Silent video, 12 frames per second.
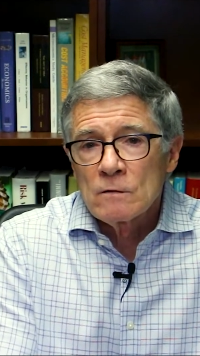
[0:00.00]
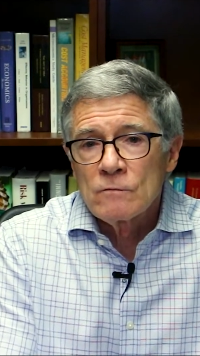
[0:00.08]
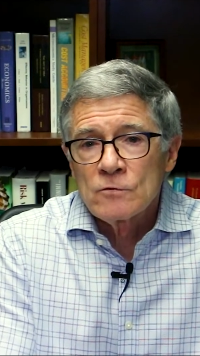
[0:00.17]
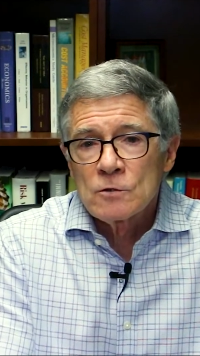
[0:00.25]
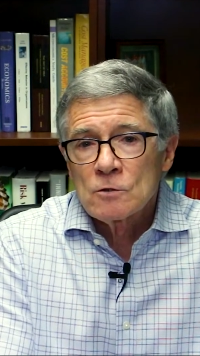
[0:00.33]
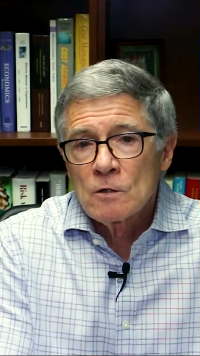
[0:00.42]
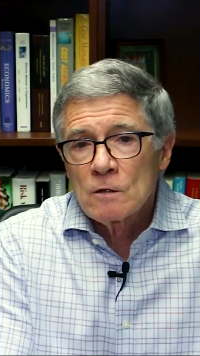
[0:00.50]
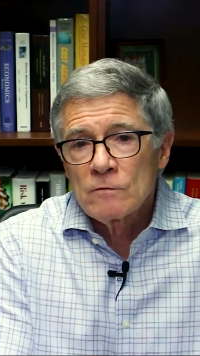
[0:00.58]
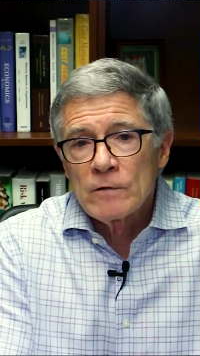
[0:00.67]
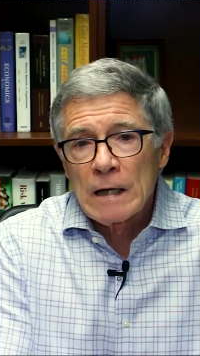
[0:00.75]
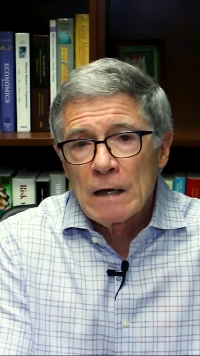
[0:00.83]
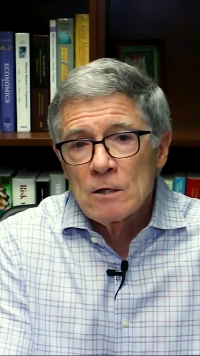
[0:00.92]
of
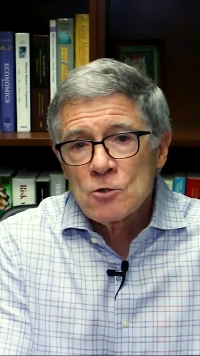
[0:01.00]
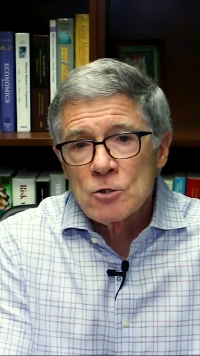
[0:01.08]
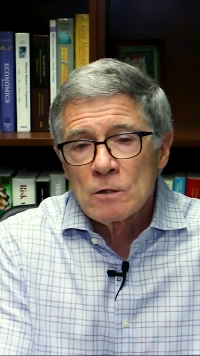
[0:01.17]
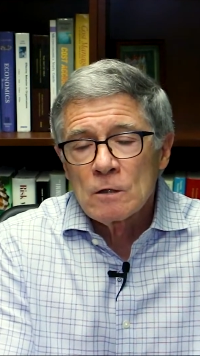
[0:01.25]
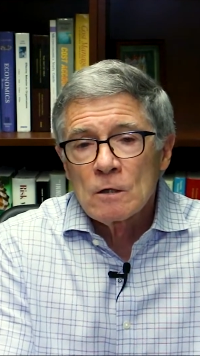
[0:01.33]
certification,